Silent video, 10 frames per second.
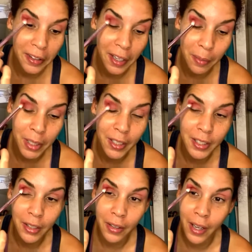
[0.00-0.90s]
Debbie,
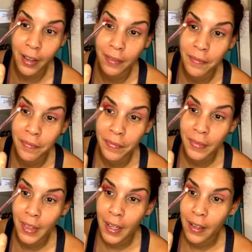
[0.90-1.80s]
it's okay.
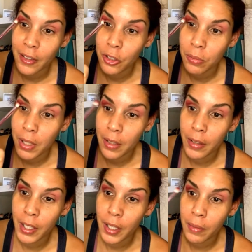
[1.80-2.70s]
Should be
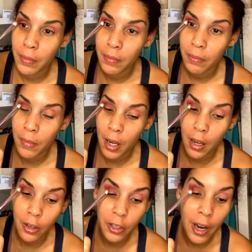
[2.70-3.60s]
cleaning.
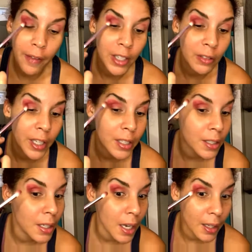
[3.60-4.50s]
Oh, you're having a
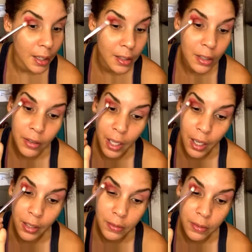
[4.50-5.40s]
lazy day. That's
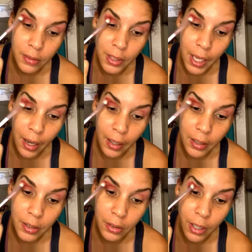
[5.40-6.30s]
okay, Zach.
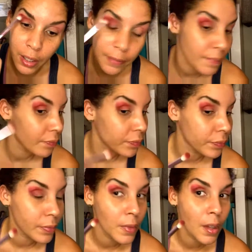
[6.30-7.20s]
It's okay.
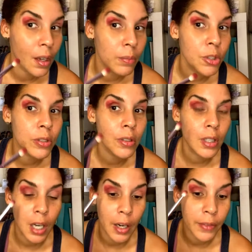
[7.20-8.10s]
I'm just
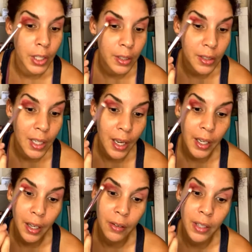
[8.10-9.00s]
carving this
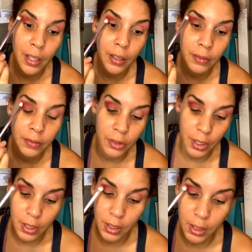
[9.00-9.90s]
eye out here with
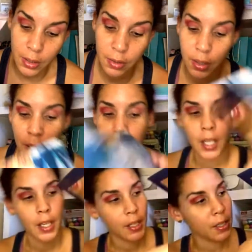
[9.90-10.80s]
this
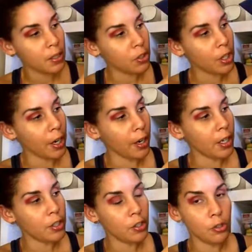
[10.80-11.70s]

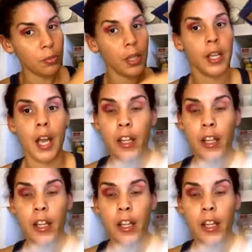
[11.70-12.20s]
Cherry's Jubilee.